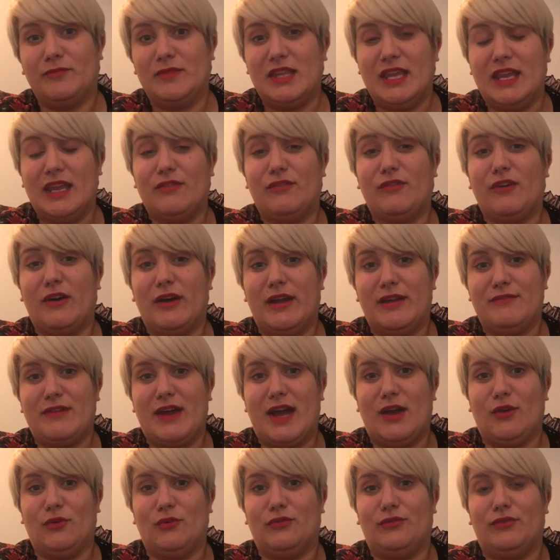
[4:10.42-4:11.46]
the five
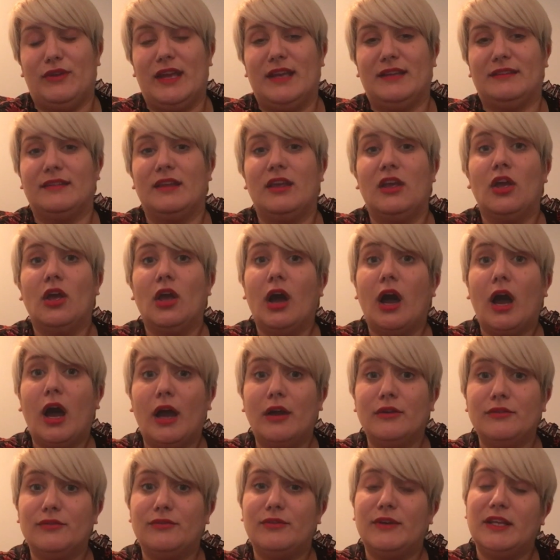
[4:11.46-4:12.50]
outfits.
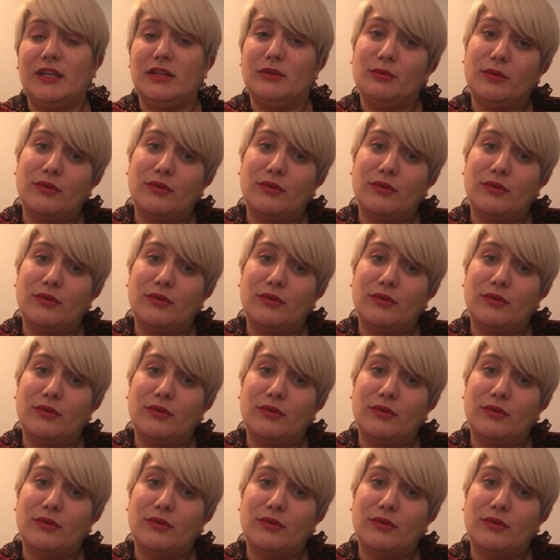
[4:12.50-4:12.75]
Hopefully you